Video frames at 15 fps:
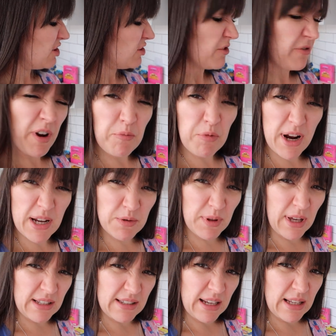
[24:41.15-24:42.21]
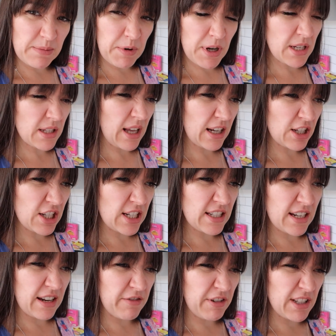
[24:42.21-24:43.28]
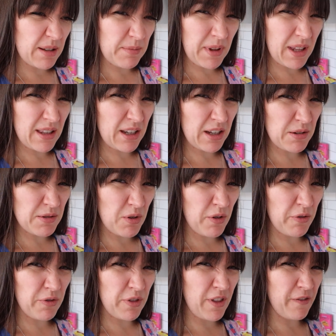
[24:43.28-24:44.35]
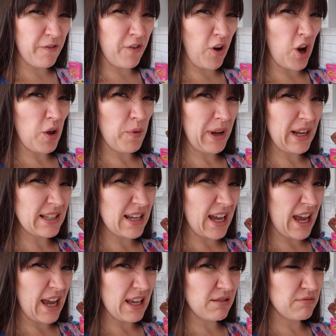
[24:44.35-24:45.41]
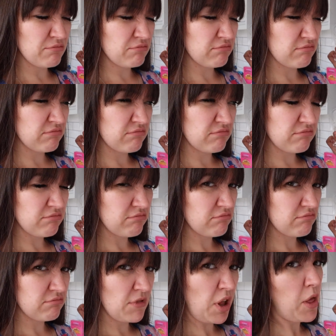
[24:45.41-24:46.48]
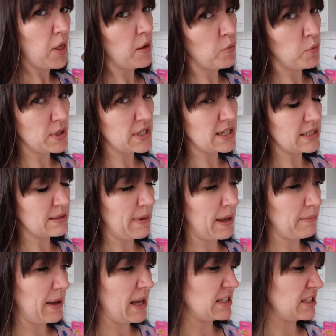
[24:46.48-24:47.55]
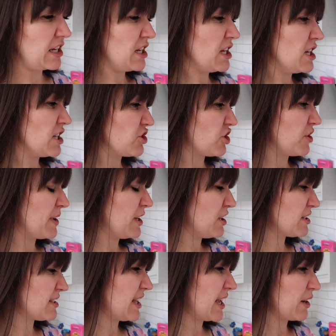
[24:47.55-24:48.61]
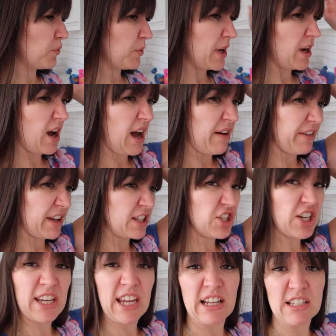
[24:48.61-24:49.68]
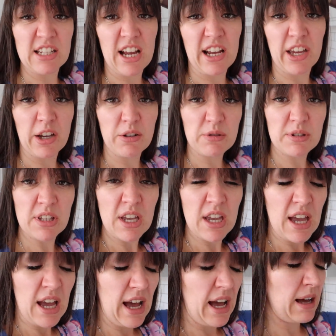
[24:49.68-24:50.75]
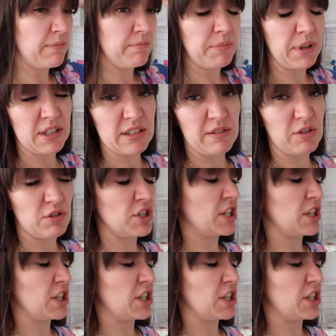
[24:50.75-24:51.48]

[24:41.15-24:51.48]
not very impressed with that Sainsbury's, actually delivering something that goes off the following day. We did expect better. So it looks like we are having chicken tacos, because I've got